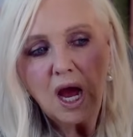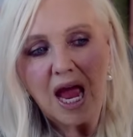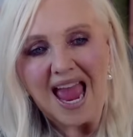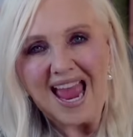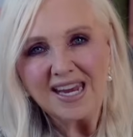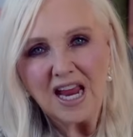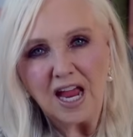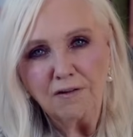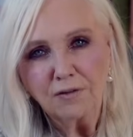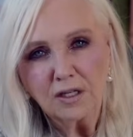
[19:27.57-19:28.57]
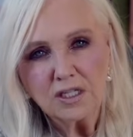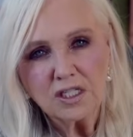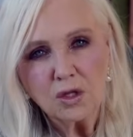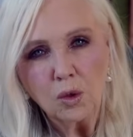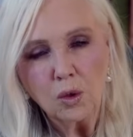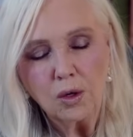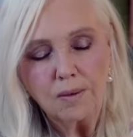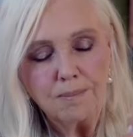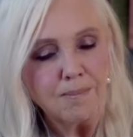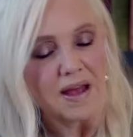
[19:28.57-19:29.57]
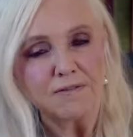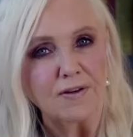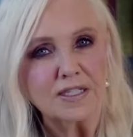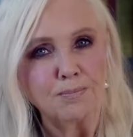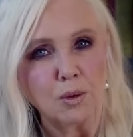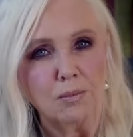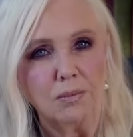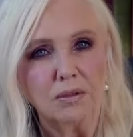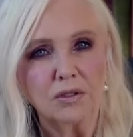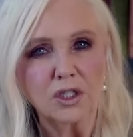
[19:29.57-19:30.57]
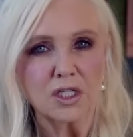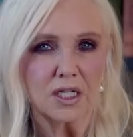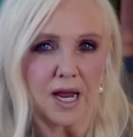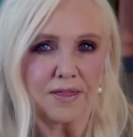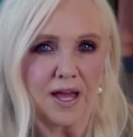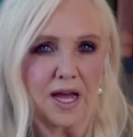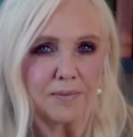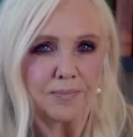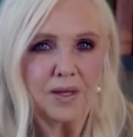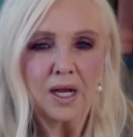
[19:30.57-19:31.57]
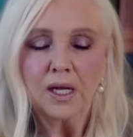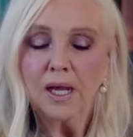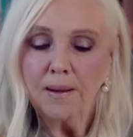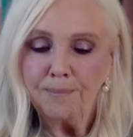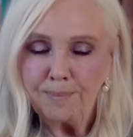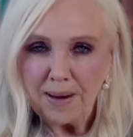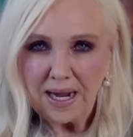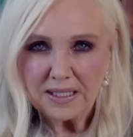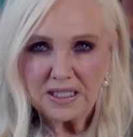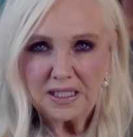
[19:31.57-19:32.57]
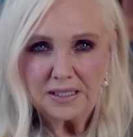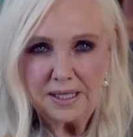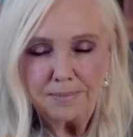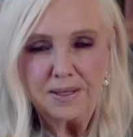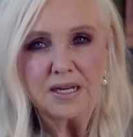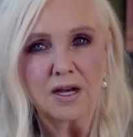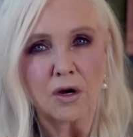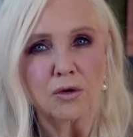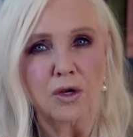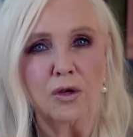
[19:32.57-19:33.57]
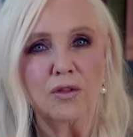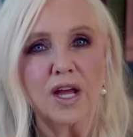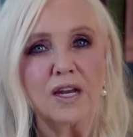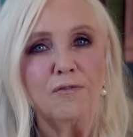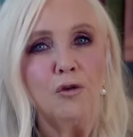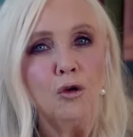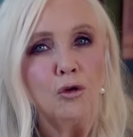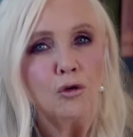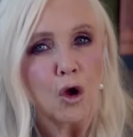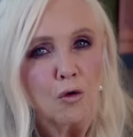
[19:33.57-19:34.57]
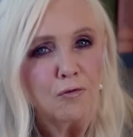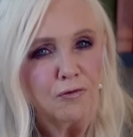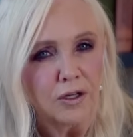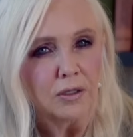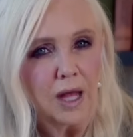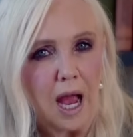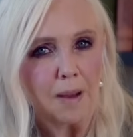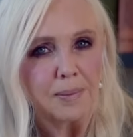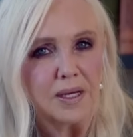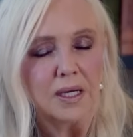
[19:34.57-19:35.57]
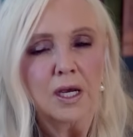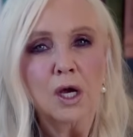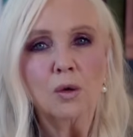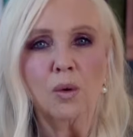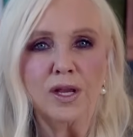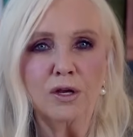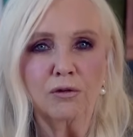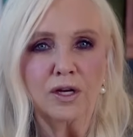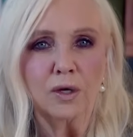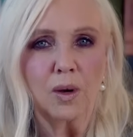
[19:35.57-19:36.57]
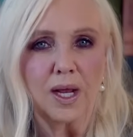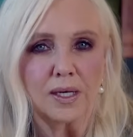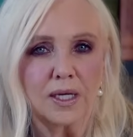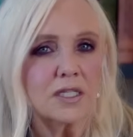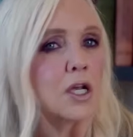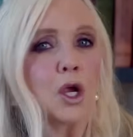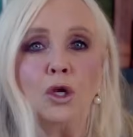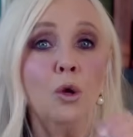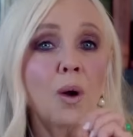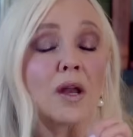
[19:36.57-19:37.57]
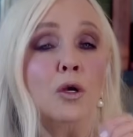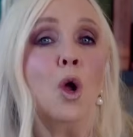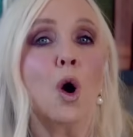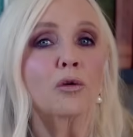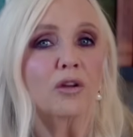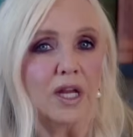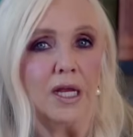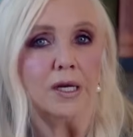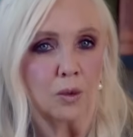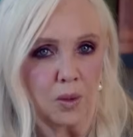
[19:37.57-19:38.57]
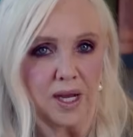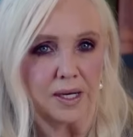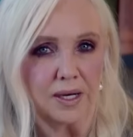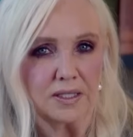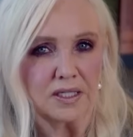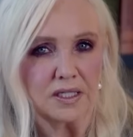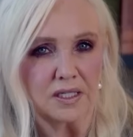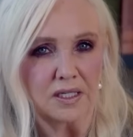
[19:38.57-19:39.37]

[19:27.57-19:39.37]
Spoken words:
an effortless thought manifests, boom, just like that. But let me tell you that if you don't feel happy when you're in awareness, you are not in awareness.